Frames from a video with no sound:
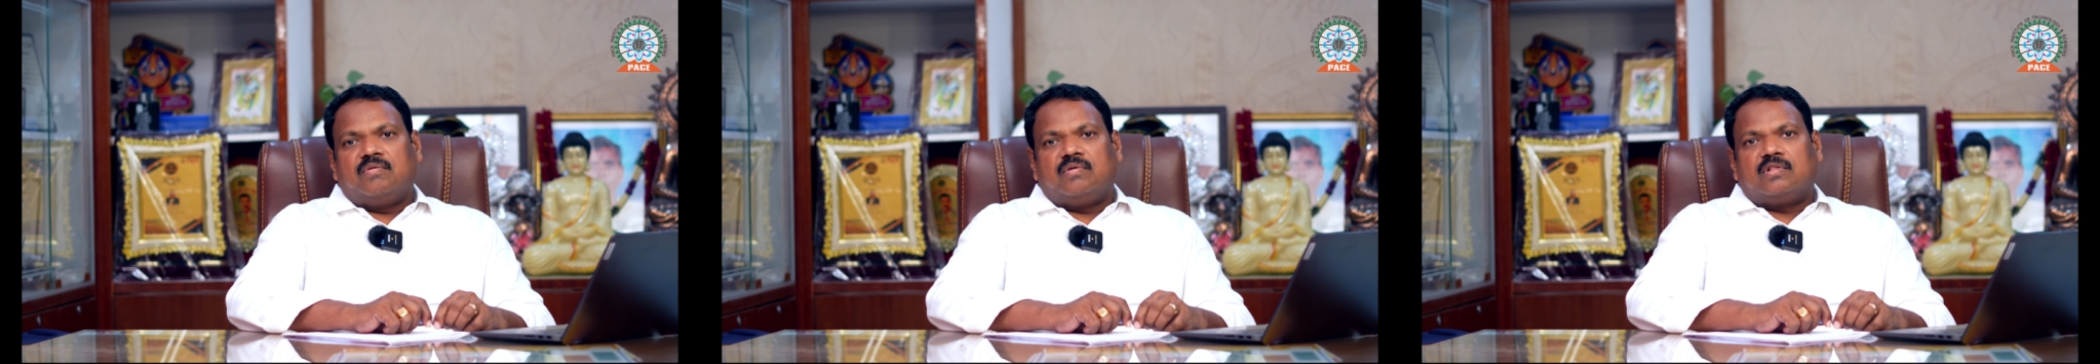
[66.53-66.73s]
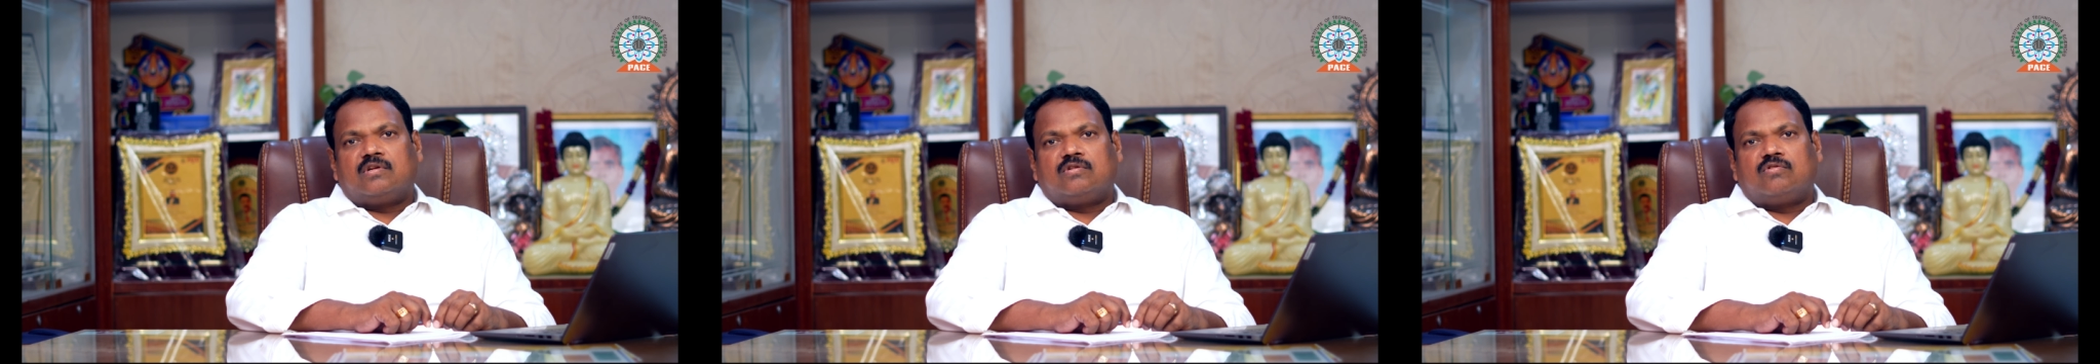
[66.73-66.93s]

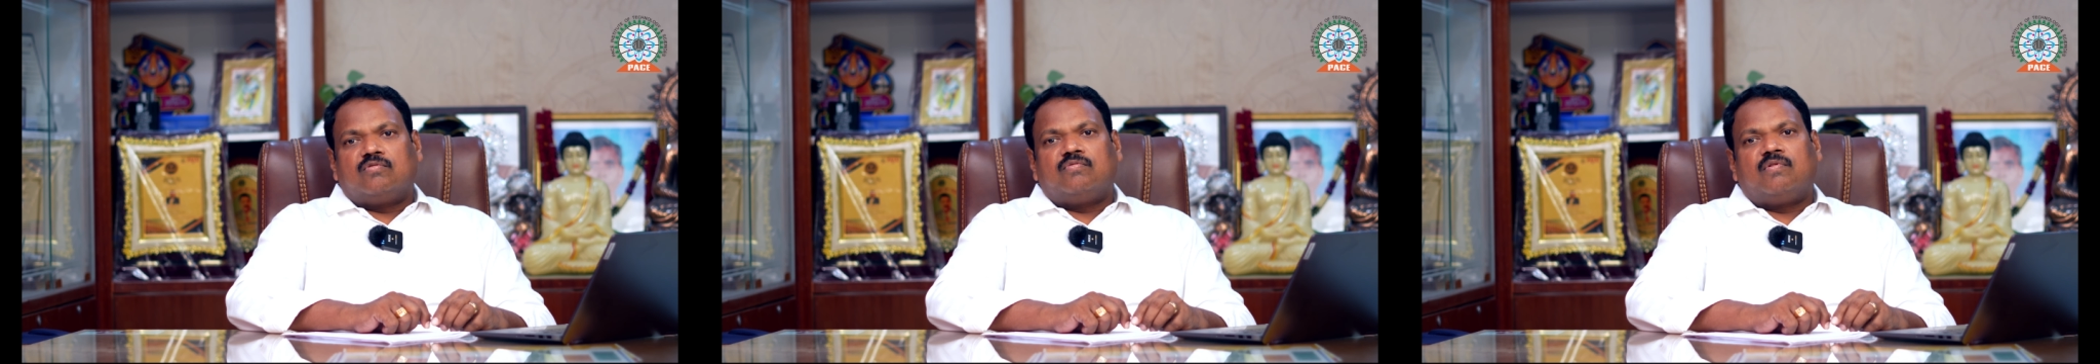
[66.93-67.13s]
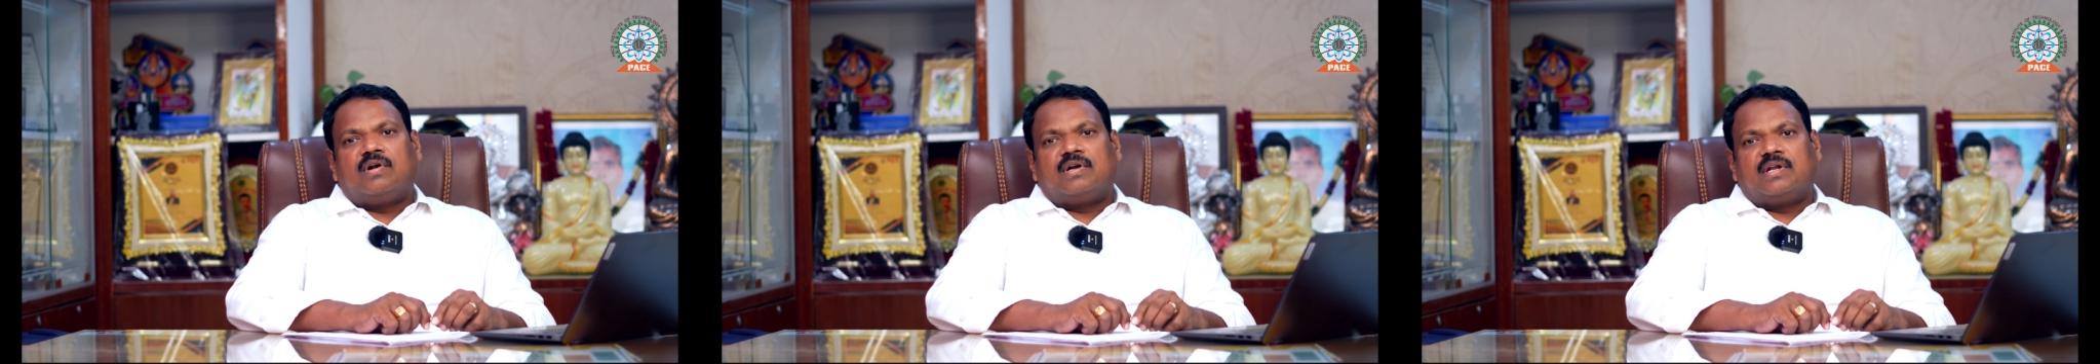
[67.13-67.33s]
with the two
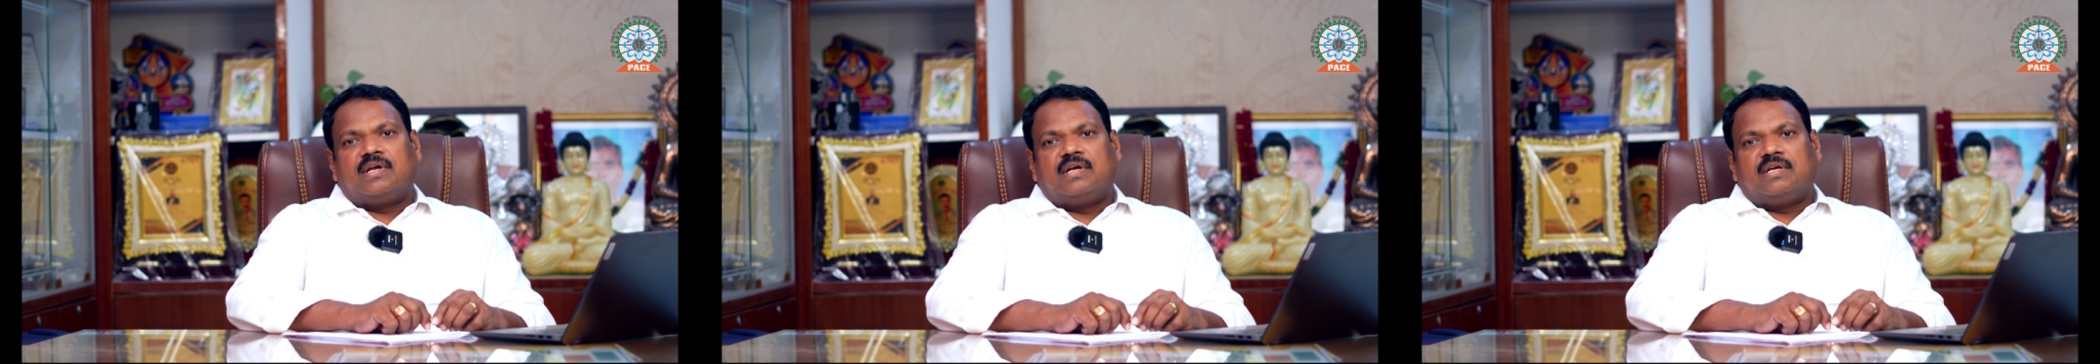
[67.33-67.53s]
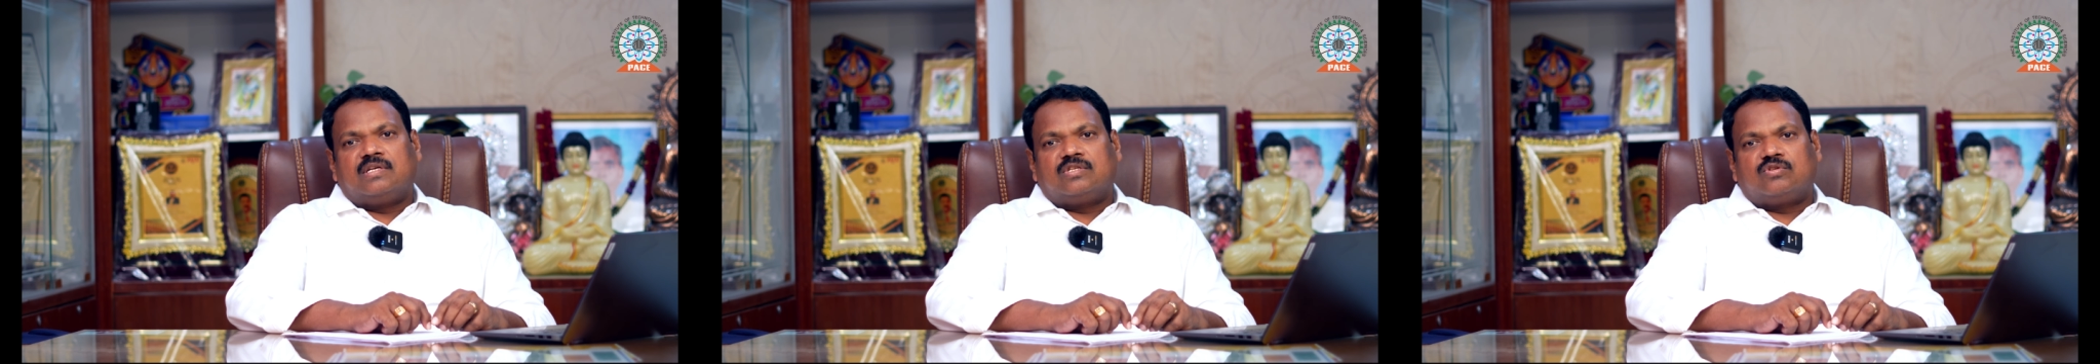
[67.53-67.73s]
hundred
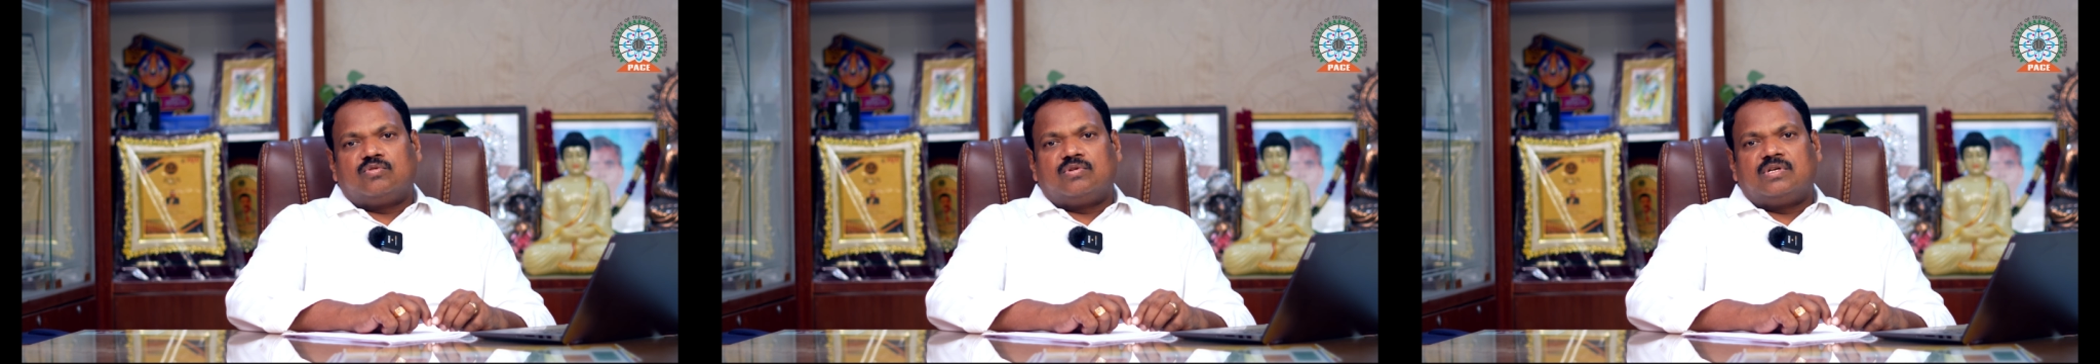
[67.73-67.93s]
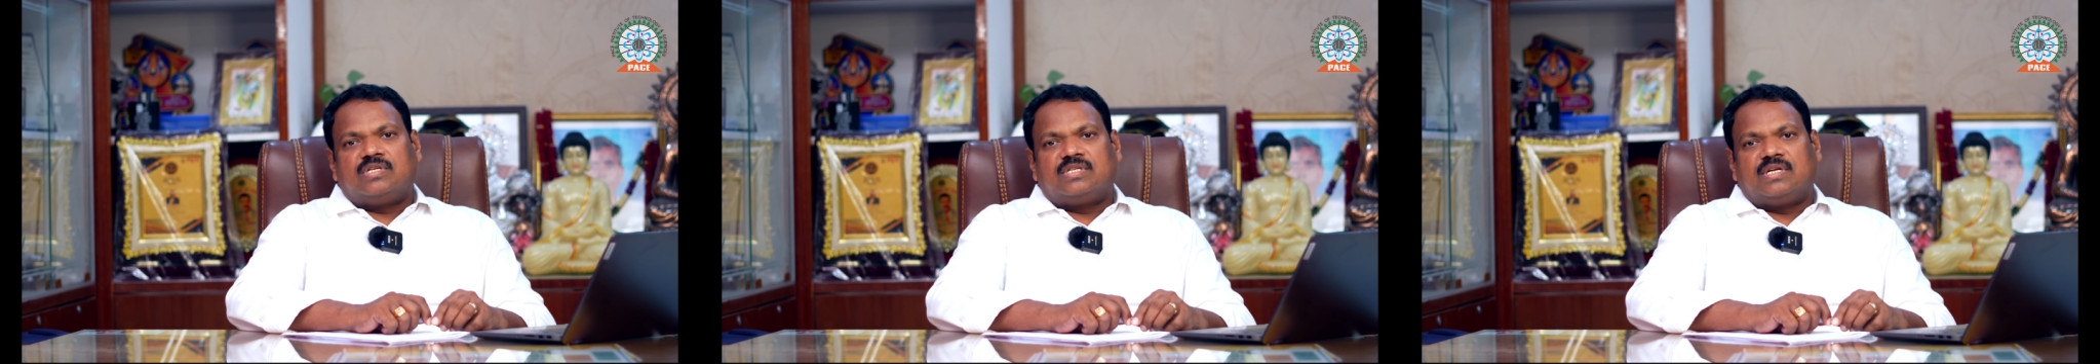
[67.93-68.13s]
forty
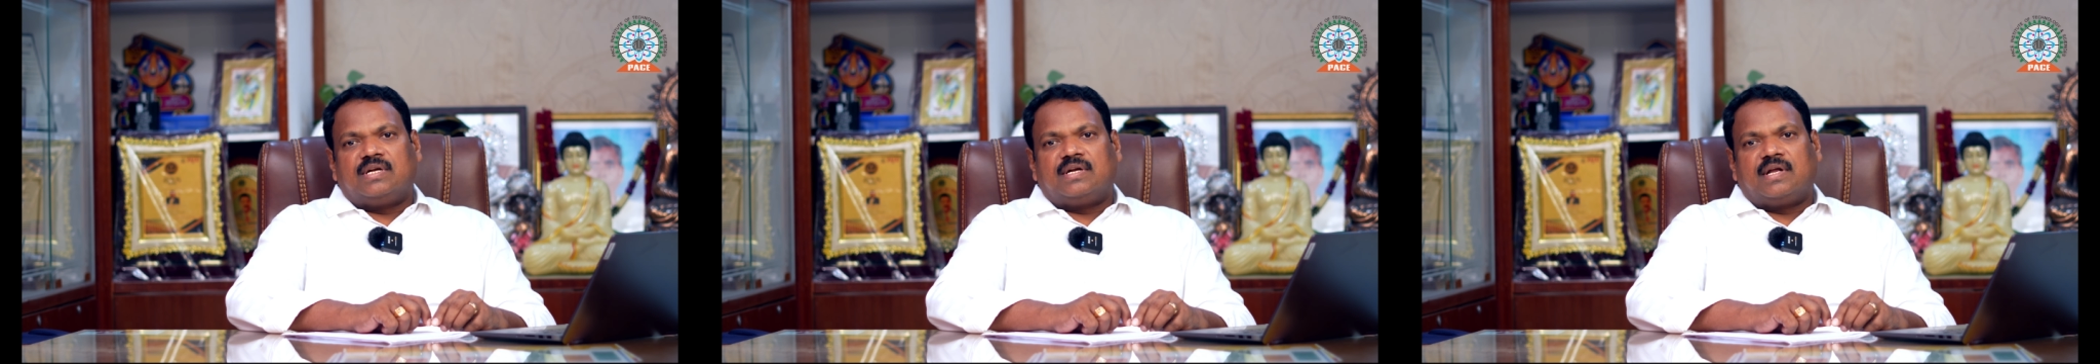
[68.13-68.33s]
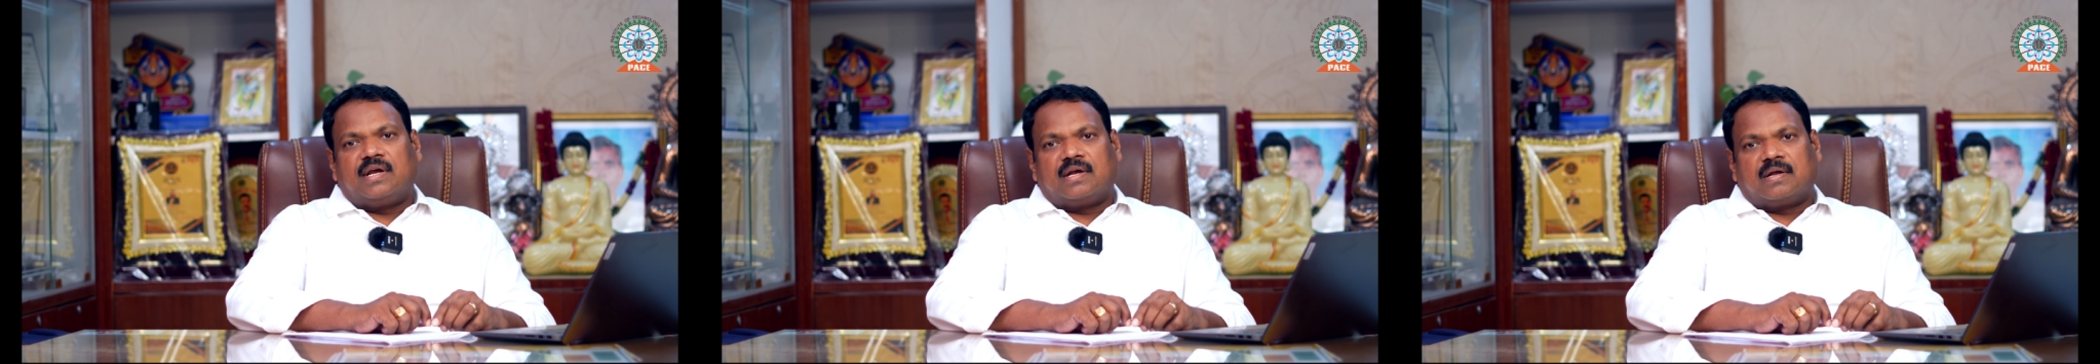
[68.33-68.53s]
students
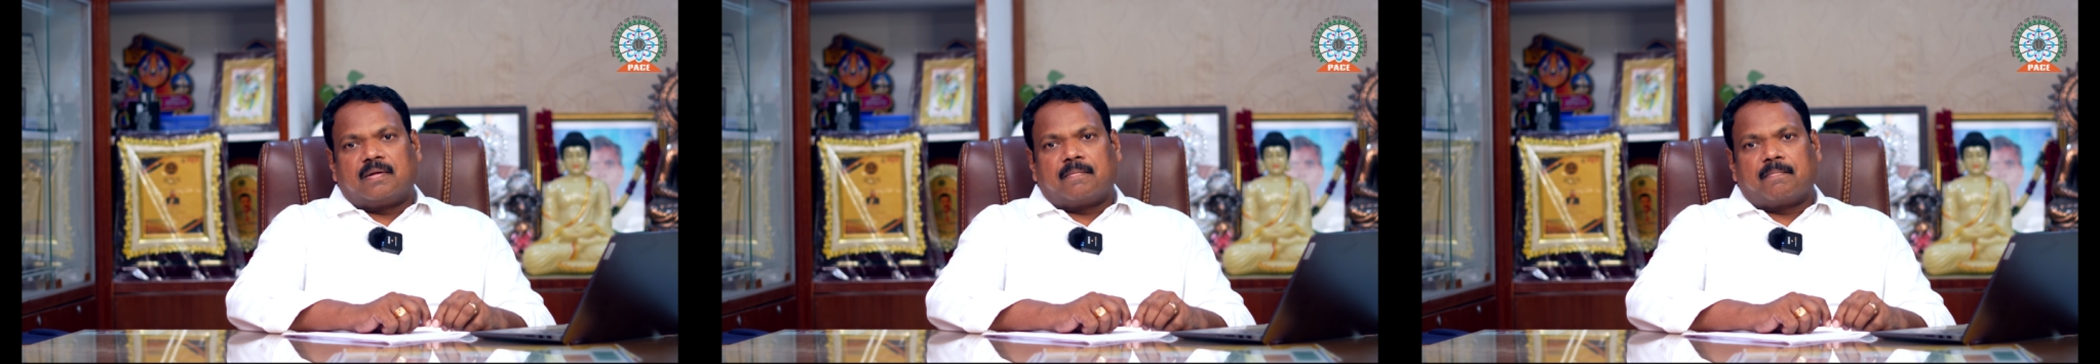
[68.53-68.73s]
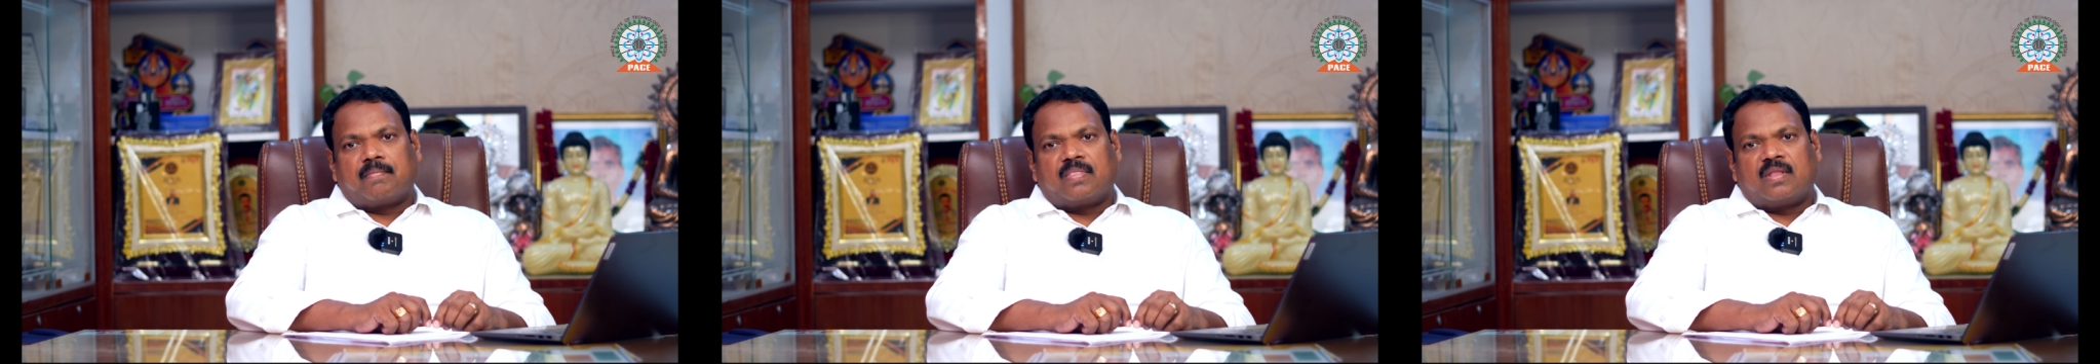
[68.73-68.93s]
intake.